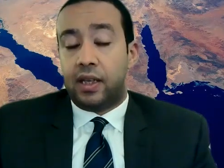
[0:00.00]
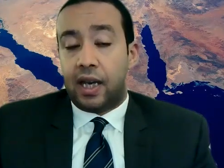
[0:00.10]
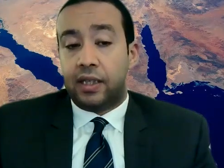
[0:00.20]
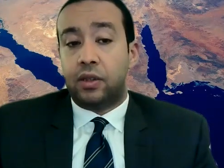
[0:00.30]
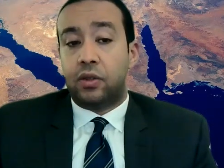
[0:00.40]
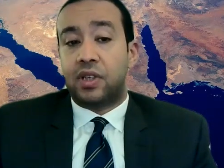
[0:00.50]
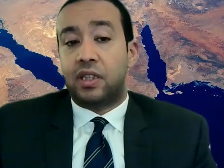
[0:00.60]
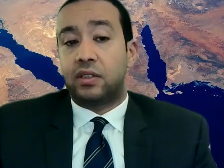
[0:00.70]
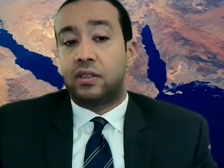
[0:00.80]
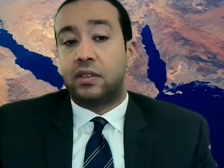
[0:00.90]
Adding to
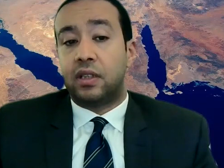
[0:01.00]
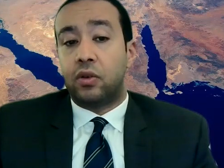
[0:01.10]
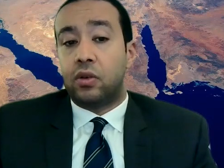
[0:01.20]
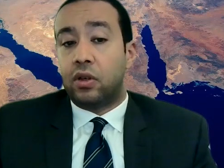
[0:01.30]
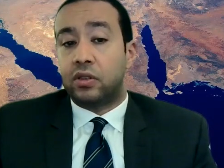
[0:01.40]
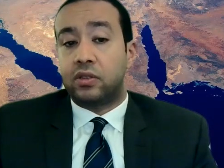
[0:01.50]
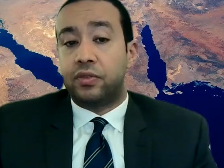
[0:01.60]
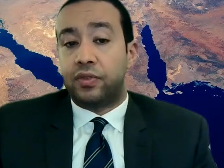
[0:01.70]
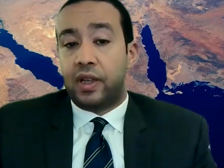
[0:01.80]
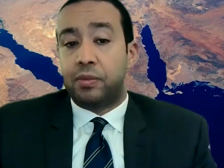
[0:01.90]
that, the low cost of
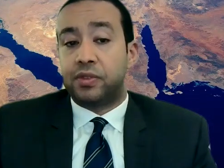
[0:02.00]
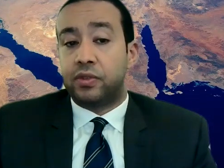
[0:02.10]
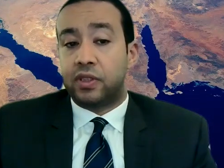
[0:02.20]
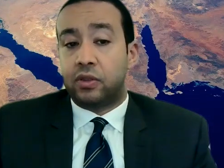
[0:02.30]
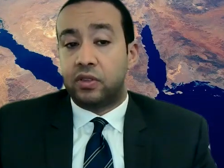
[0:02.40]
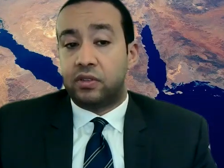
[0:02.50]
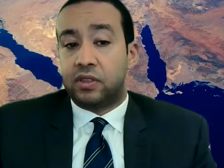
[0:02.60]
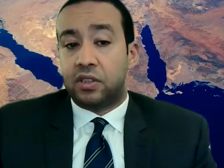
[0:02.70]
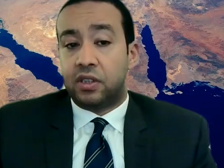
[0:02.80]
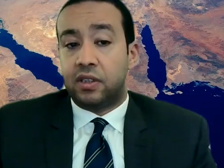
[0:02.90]
labor for the
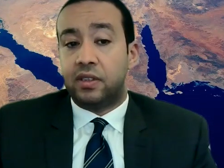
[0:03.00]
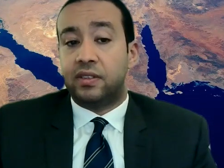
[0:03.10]
construction,